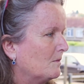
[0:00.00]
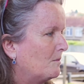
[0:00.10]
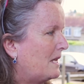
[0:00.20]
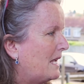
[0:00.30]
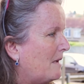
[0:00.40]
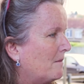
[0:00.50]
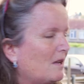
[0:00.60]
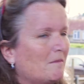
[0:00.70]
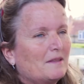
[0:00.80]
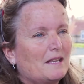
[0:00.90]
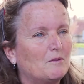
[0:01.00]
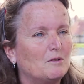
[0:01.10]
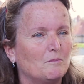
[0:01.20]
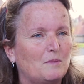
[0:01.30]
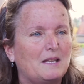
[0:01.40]
being able, they
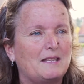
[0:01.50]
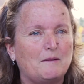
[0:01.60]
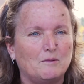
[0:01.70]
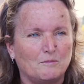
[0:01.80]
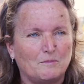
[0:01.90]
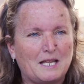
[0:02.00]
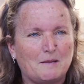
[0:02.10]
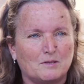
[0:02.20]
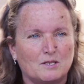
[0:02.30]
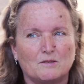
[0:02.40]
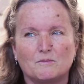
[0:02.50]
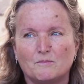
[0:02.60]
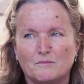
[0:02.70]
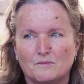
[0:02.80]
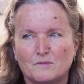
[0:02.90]
wouldn't be able to
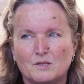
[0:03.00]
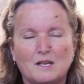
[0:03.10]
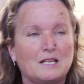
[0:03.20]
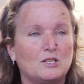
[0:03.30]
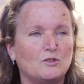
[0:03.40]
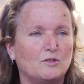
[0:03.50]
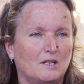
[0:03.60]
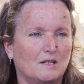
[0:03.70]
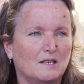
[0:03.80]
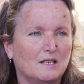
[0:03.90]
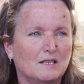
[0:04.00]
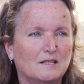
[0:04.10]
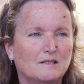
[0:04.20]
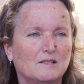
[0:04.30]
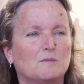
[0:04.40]
enjoy
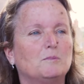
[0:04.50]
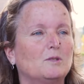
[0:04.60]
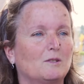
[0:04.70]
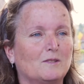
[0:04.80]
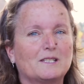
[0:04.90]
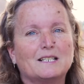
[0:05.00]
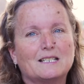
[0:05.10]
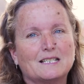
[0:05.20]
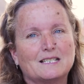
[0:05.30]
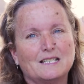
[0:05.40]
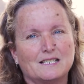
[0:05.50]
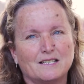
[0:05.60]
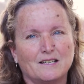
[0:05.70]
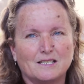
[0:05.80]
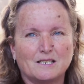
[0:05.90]
the sports facilities this
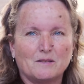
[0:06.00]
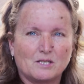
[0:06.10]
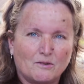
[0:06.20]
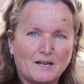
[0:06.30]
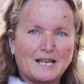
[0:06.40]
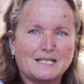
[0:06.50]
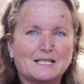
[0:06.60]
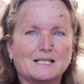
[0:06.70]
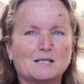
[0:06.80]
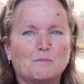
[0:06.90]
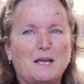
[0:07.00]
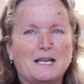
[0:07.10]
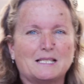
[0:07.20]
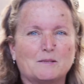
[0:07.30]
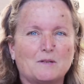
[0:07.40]
side. So it's creating a
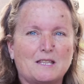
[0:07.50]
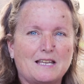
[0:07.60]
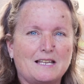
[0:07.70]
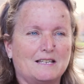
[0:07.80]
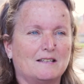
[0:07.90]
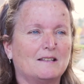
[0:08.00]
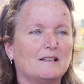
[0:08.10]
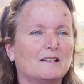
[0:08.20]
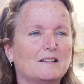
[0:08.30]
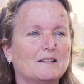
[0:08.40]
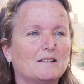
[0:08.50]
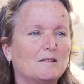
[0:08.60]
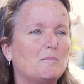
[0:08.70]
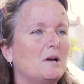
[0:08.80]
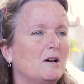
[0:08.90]
space within
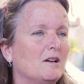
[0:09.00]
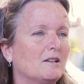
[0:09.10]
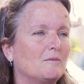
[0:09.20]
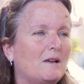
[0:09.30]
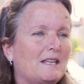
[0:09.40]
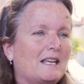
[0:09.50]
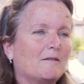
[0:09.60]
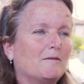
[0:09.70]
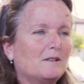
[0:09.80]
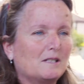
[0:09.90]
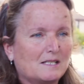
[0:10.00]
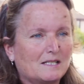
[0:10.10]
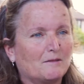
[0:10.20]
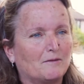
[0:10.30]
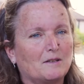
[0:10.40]
the park where they can
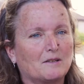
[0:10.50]
still feel